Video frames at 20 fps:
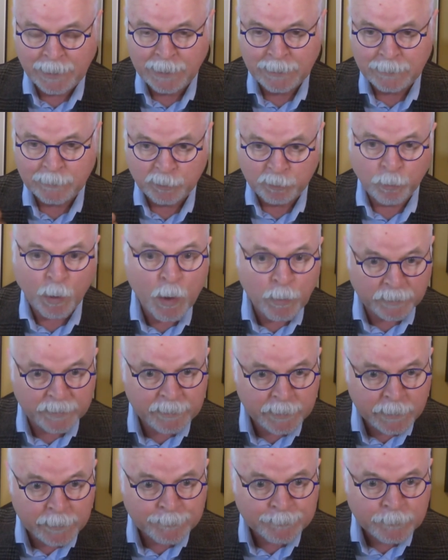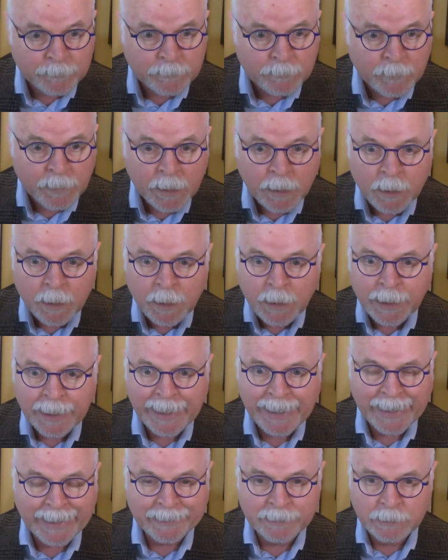growth.
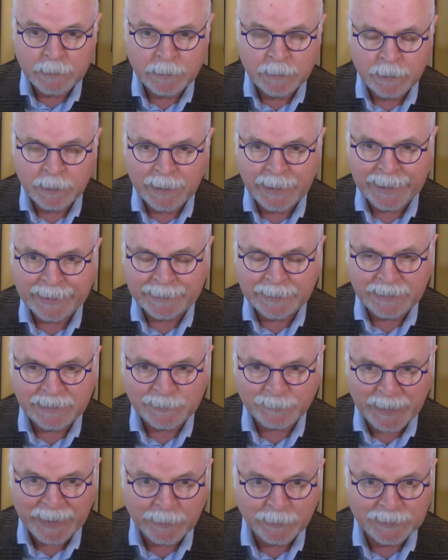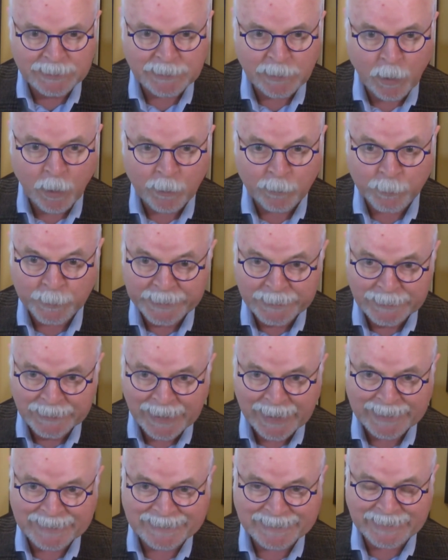And, and these parents are
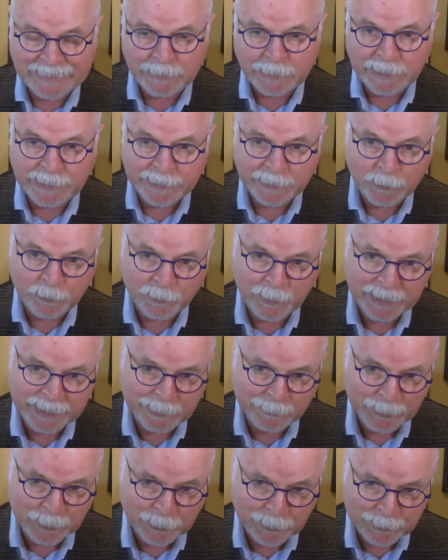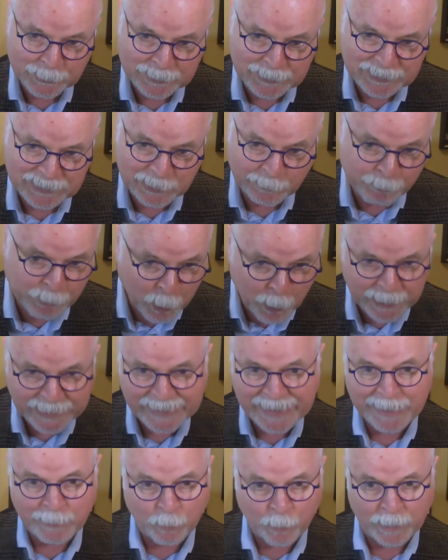realizing the incredible support
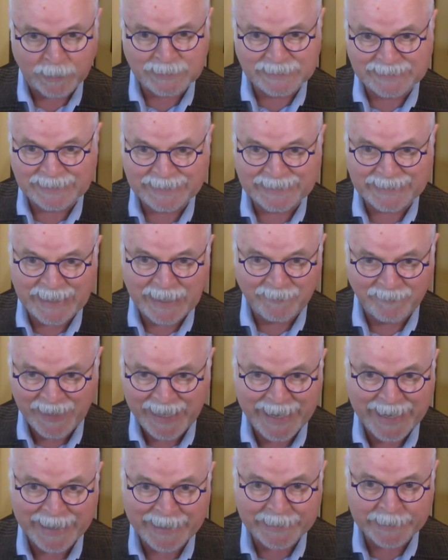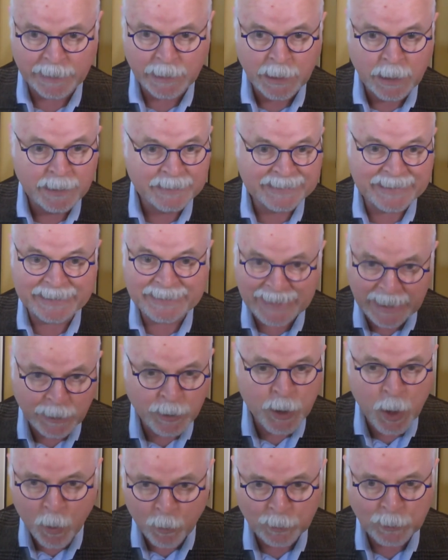networks that they've had that they
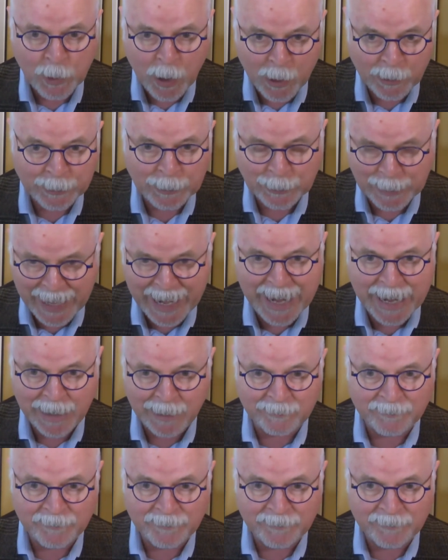no longer have.